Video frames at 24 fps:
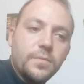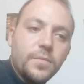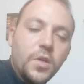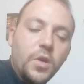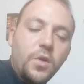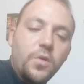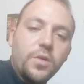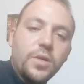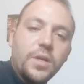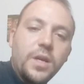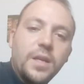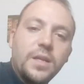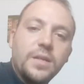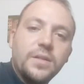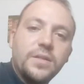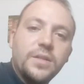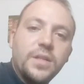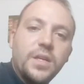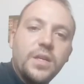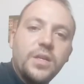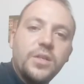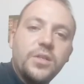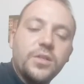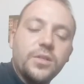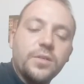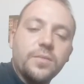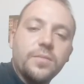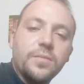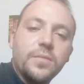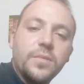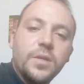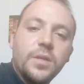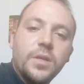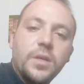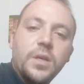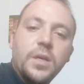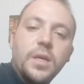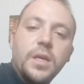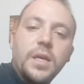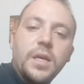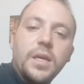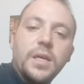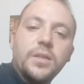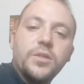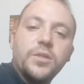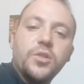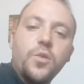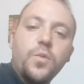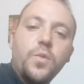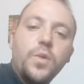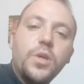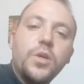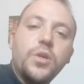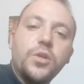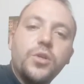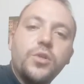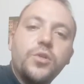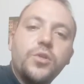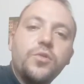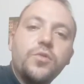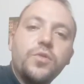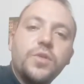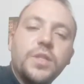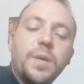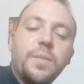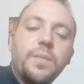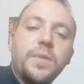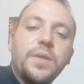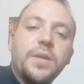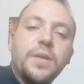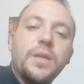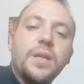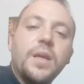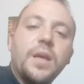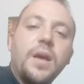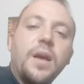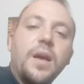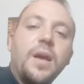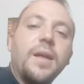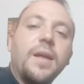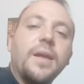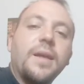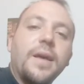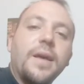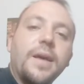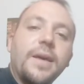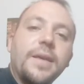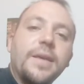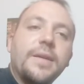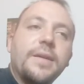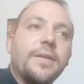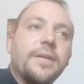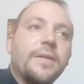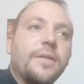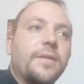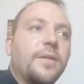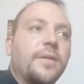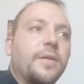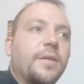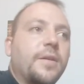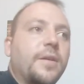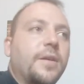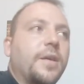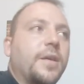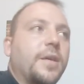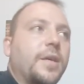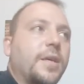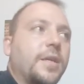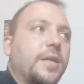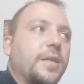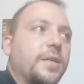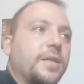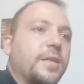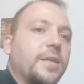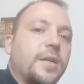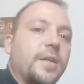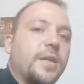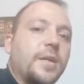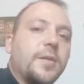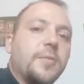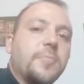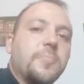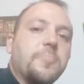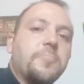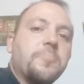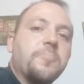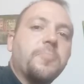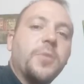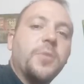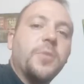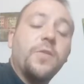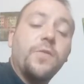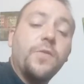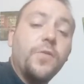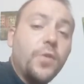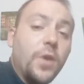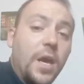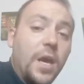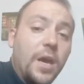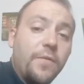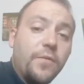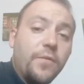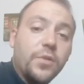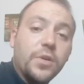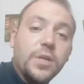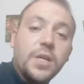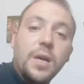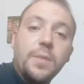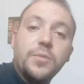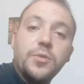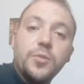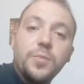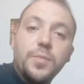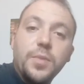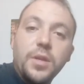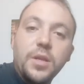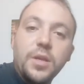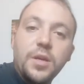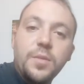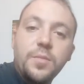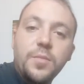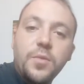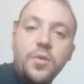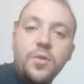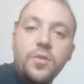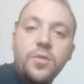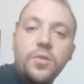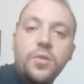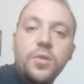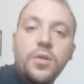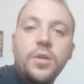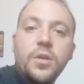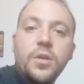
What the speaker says: organization, and so we could do something alike. And if you ever come to Palermo,